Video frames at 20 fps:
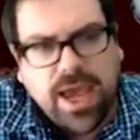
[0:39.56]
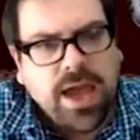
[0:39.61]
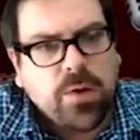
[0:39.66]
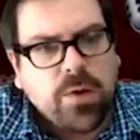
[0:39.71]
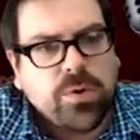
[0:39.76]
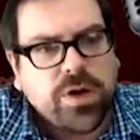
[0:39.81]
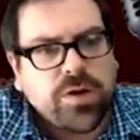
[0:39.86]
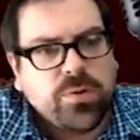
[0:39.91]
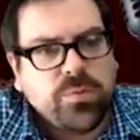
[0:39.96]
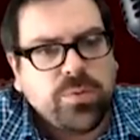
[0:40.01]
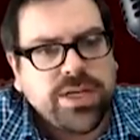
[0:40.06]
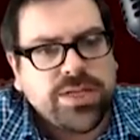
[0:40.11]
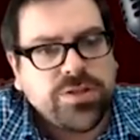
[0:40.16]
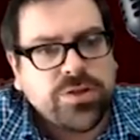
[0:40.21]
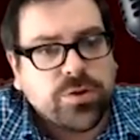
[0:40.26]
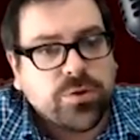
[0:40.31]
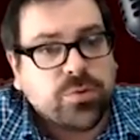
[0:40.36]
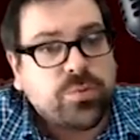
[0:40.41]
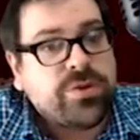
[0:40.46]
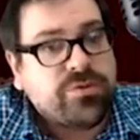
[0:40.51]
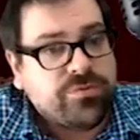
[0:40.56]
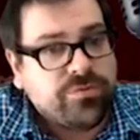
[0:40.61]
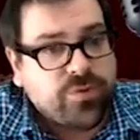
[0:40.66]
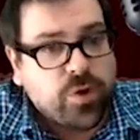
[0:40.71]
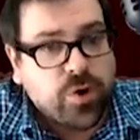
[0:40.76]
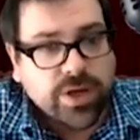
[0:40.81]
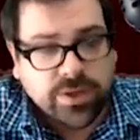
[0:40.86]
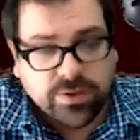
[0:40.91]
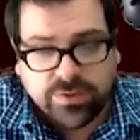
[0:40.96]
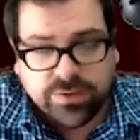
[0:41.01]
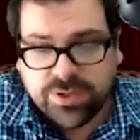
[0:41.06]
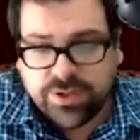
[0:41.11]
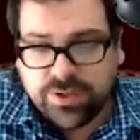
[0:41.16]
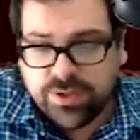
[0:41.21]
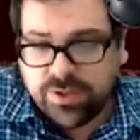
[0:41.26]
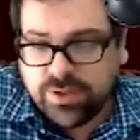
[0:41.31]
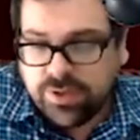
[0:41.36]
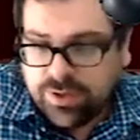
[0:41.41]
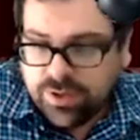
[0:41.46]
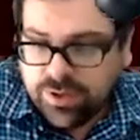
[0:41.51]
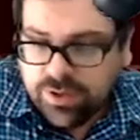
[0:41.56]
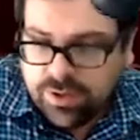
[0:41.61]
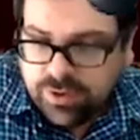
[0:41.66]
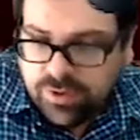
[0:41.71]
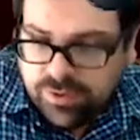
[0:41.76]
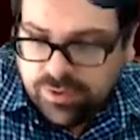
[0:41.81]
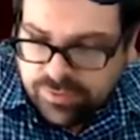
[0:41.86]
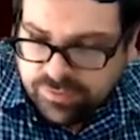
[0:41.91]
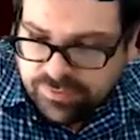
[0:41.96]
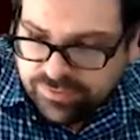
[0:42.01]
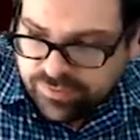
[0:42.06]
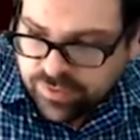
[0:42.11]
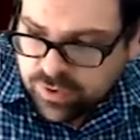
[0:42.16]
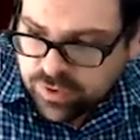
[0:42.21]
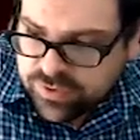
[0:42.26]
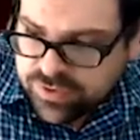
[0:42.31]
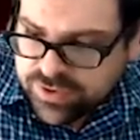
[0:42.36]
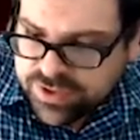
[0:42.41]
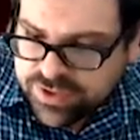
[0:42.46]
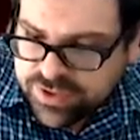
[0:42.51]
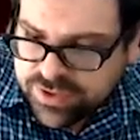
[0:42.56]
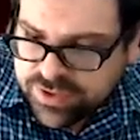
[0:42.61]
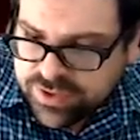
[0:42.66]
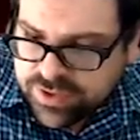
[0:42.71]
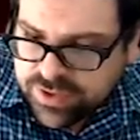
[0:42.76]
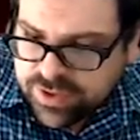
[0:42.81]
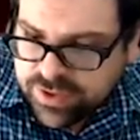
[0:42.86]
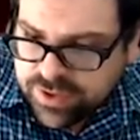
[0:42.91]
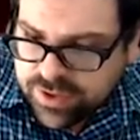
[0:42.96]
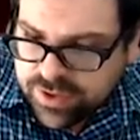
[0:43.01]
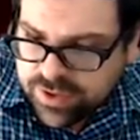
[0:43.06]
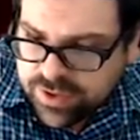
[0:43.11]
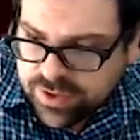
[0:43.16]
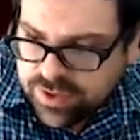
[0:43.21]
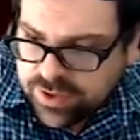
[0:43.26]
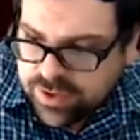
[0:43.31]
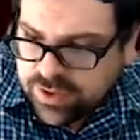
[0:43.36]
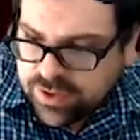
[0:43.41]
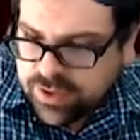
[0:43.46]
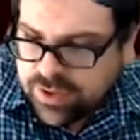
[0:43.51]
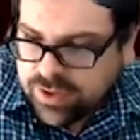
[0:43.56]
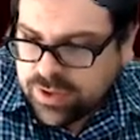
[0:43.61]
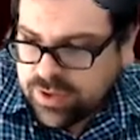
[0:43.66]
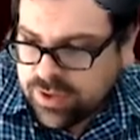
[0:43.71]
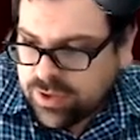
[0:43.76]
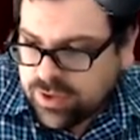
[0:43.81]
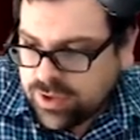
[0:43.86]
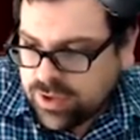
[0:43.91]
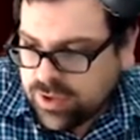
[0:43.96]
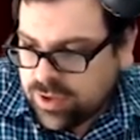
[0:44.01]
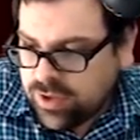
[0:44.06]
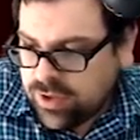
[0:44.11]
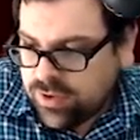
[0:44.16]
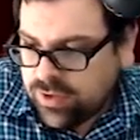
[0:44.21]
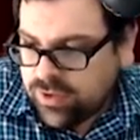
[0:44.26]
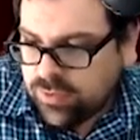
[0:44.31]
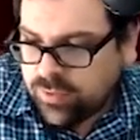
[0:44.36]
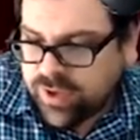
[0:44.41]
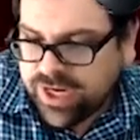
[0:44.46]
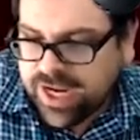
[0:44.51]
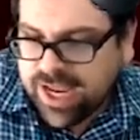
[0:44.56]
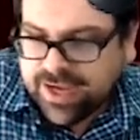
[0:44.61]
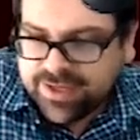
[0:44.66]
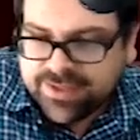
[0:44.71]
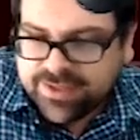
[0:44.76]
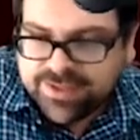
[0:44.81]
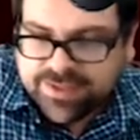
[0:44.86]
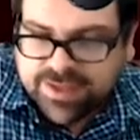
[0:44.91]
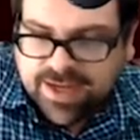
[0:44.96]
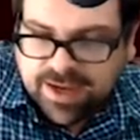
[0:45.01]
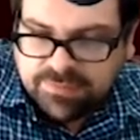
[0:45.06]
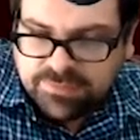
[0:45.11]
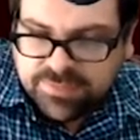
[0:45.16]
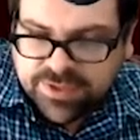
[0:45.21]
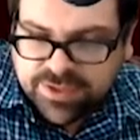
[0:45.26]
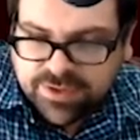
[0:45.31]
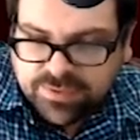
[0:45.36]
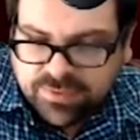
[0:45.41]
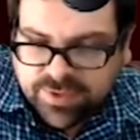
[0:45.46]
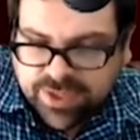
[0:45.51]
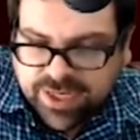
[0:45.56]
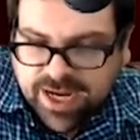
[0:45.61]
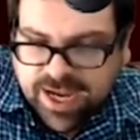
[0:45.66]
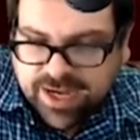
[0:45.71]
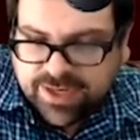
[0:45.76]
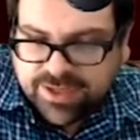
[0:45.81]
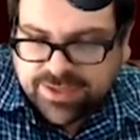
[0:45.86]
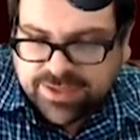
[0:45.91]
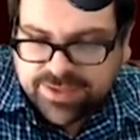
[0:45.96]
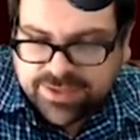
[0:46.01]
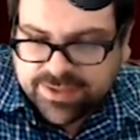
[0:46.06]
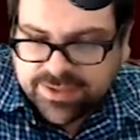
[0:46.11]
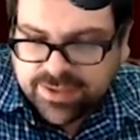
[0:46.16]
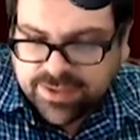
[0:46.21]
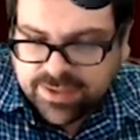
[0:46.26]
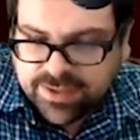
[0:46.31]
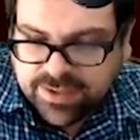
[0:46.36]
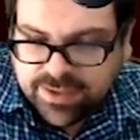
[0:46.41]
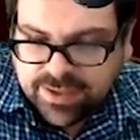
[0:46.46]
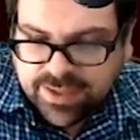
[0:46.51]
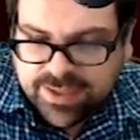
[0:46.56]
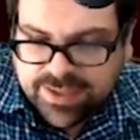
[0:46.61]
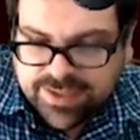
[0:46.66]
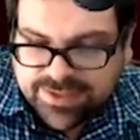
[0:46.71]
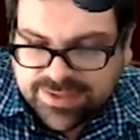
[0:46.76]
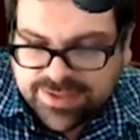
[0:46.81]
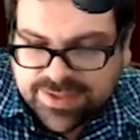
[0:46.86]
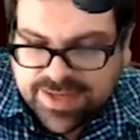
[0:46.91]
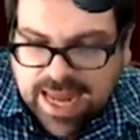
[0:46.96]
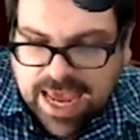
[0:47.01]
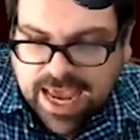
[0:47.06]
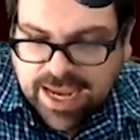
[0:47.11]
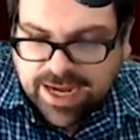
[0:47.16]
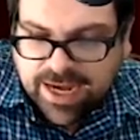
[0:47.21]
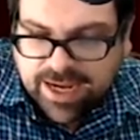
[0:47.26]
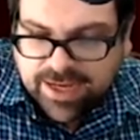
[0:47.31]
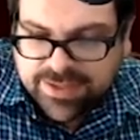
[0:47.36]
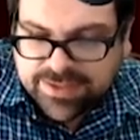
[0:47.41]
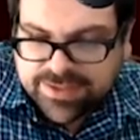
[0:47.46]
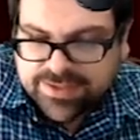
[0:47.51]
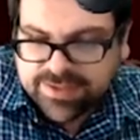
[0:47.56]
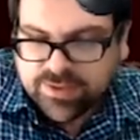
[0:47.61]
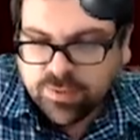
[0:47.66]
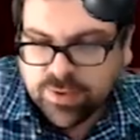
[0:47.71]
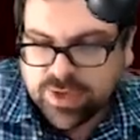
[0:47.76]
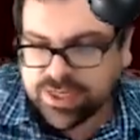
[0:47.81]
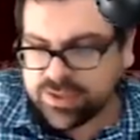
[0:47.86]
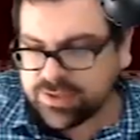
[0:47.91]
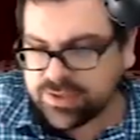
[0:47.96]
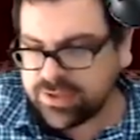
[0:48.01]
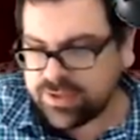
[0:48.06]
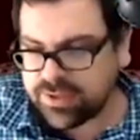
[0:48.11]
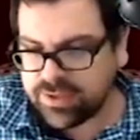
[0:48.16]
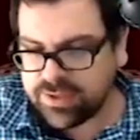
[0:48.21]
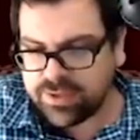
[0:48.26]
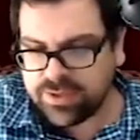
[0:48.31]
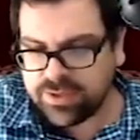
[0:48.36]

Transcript: And what did we do? We FOILed. First, 3x times 3x is 9x squared.